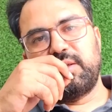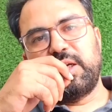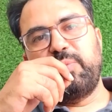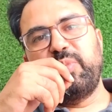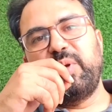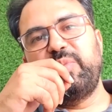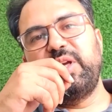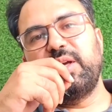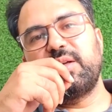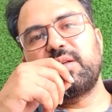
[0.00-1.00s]
And
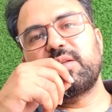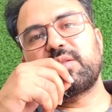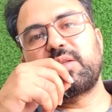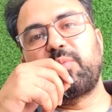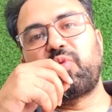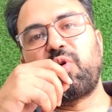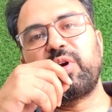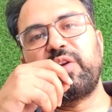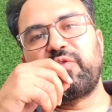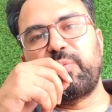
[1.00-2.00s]
maybe some
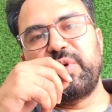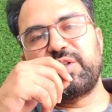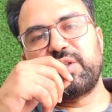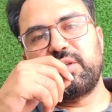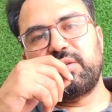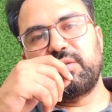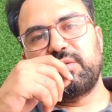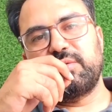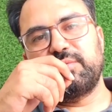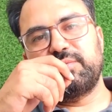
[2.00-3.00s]
wrong information.
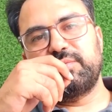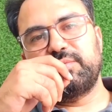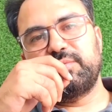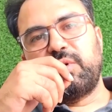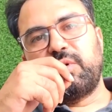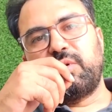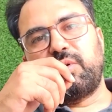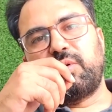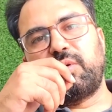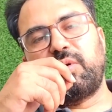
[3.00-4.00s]

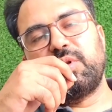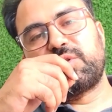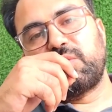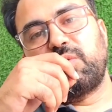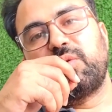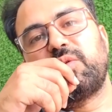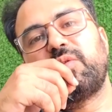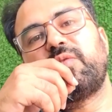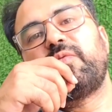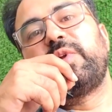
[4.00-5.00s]
Also,
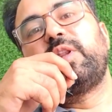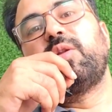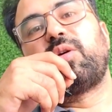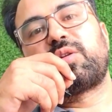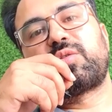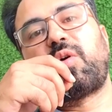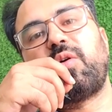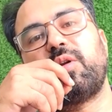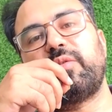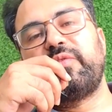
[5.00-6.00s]
with lot
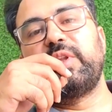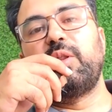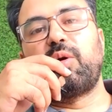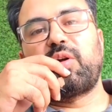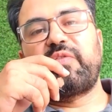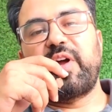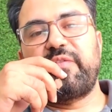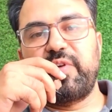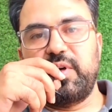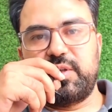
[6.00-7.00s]
of
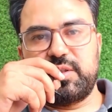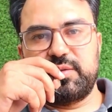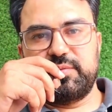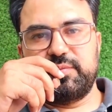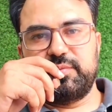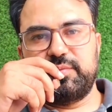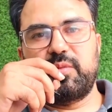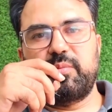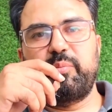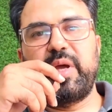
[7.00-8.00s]
effort,
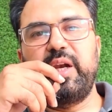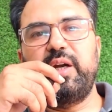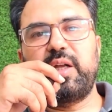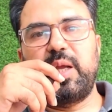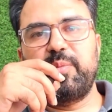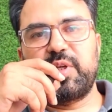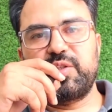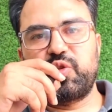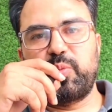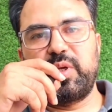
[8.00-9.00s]
many time
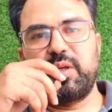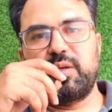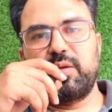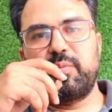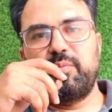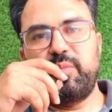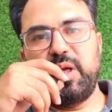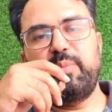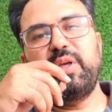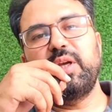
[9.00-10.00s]
consuming.
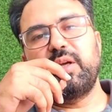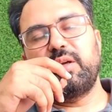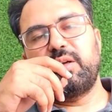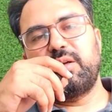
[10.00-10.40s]
Maybe